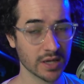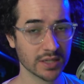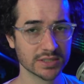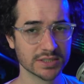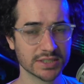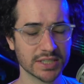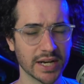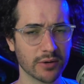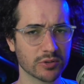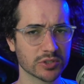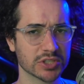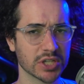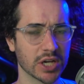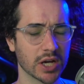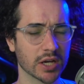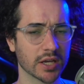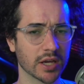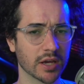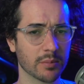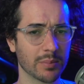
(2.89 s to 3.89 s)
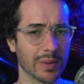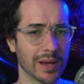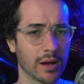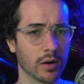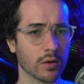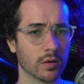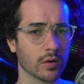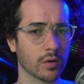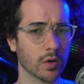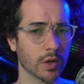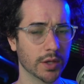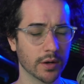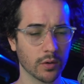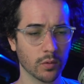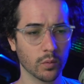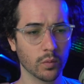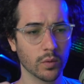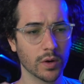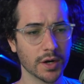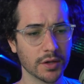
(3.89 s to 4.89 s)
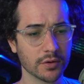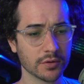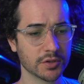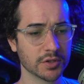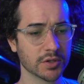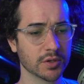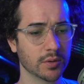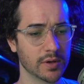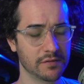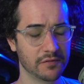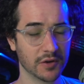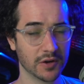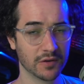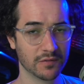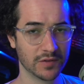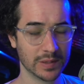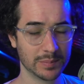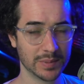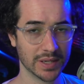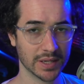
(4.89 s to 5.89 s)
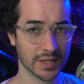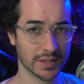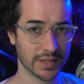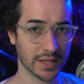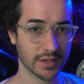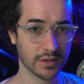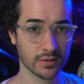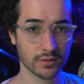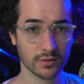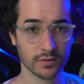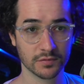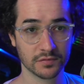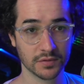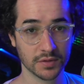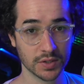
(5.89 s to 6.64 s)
Today we're talking about, you know, what do you do if your VPN that you've